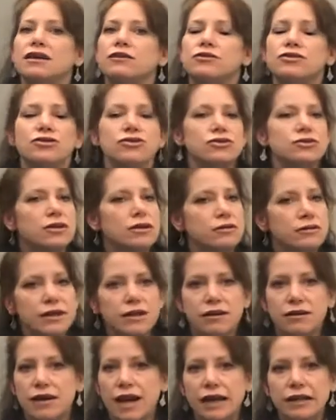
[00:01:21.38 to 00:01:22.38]
There was no
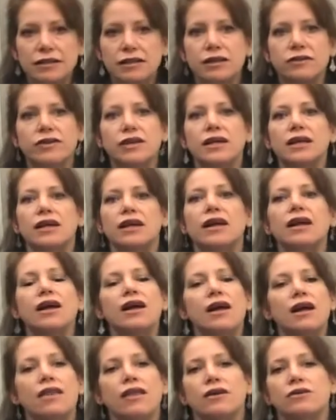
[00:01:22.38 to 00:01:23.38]
interactivity.
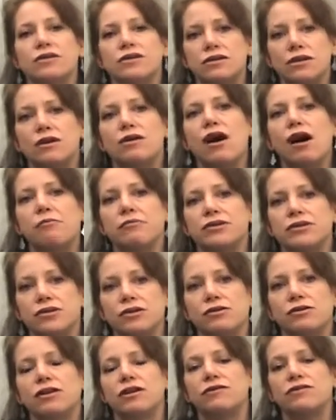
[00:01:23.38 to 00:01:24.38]
There was no
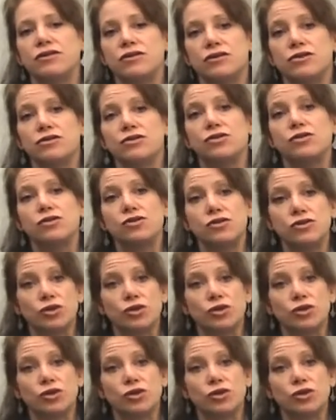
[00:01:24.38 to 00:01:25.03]
opportunity for the students